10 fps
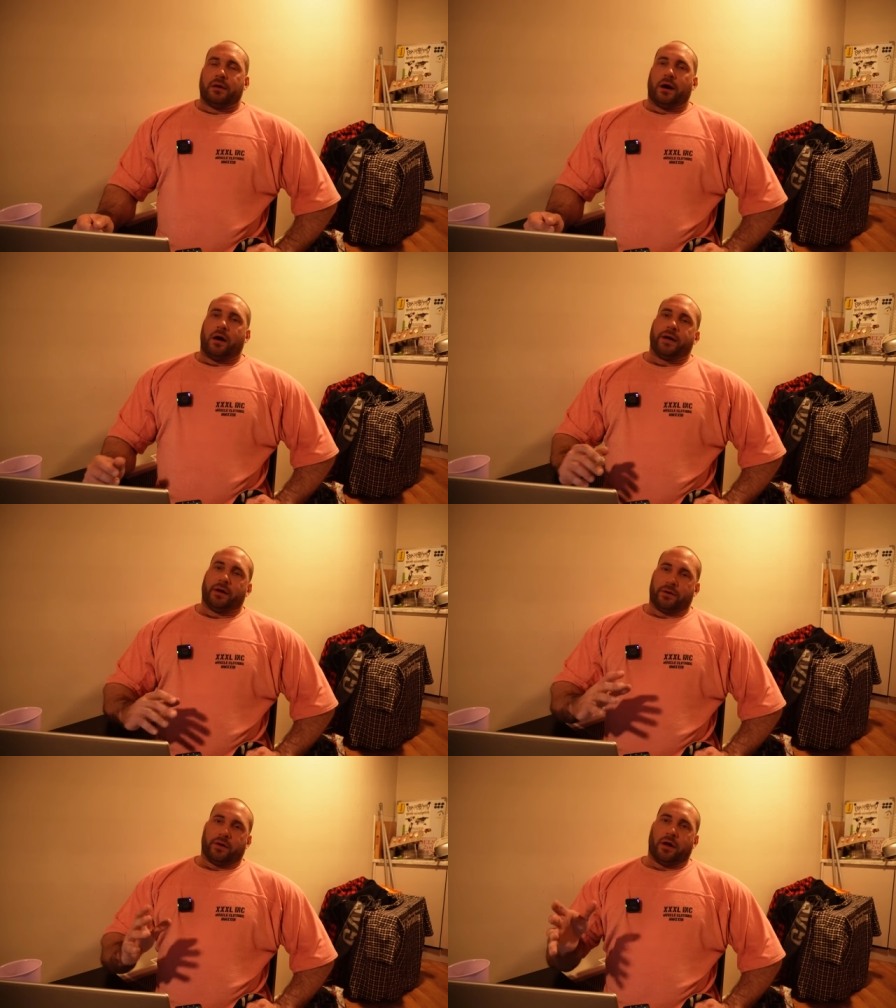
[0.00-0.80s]
I
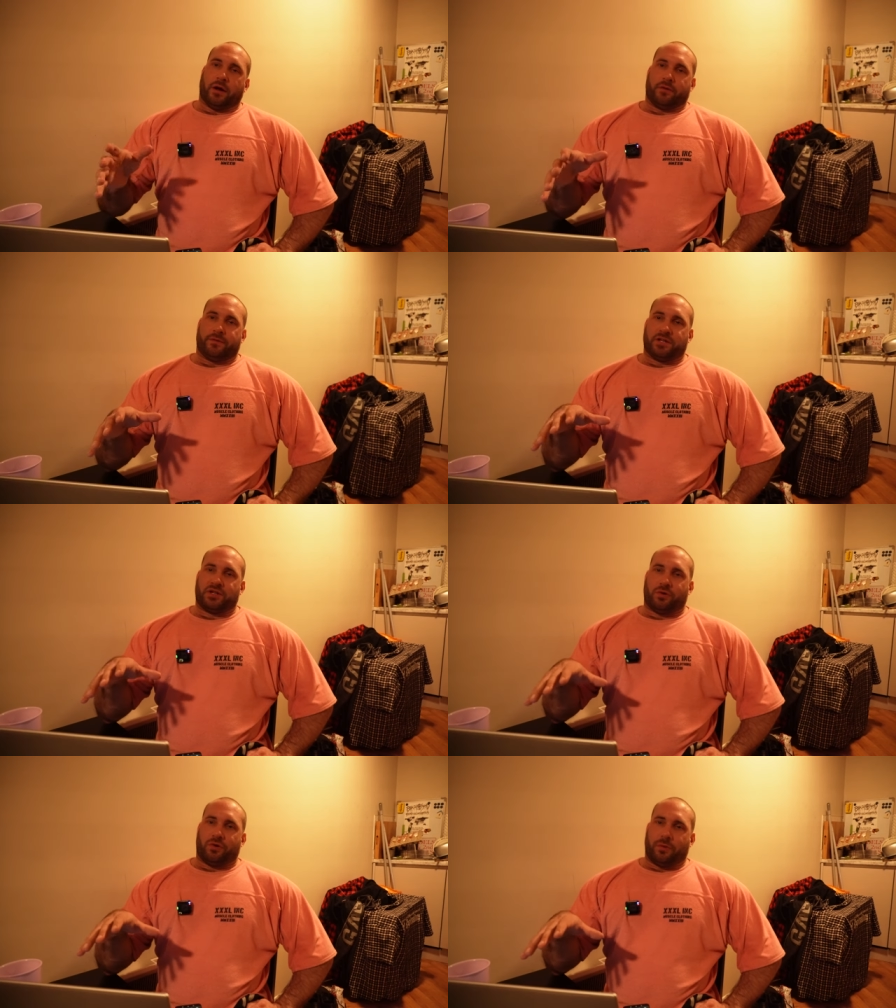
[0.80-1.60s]
don't know for
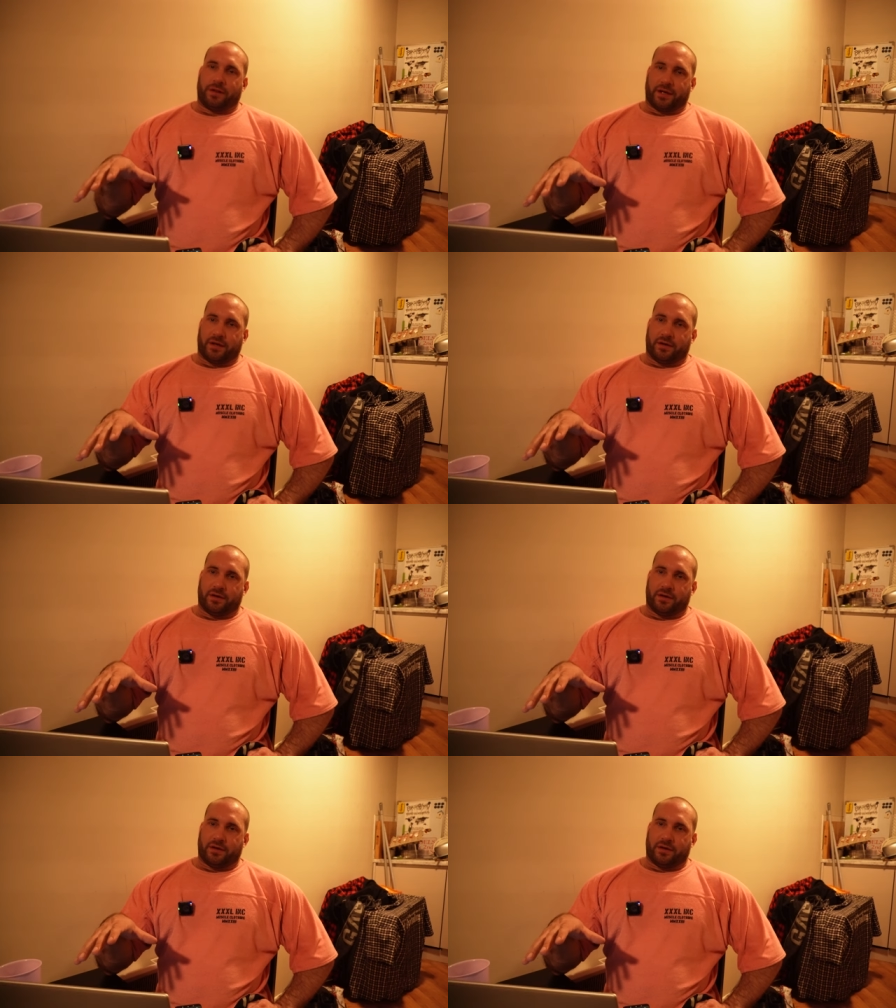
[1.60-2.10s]
sure whether you're,